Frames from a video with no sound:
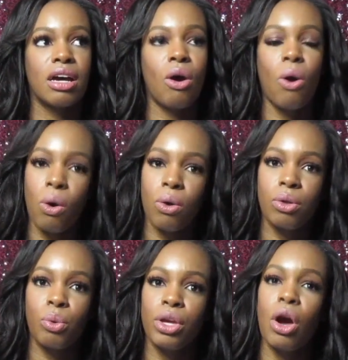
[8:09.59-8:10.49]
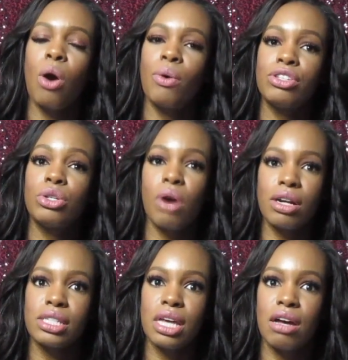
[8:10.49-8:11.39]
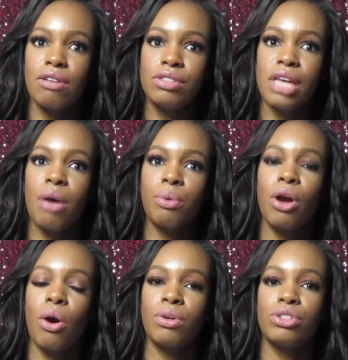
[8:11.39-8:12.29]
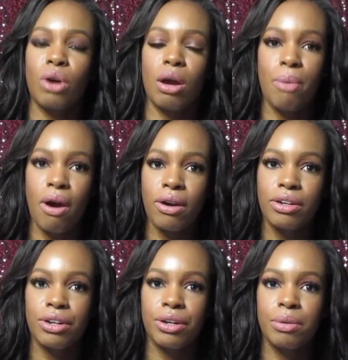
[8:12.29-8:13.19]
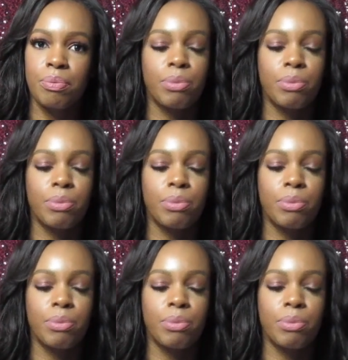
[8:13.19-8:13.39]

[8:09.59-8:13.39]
Whole. We owe it to ourselves and we owe it to our partner.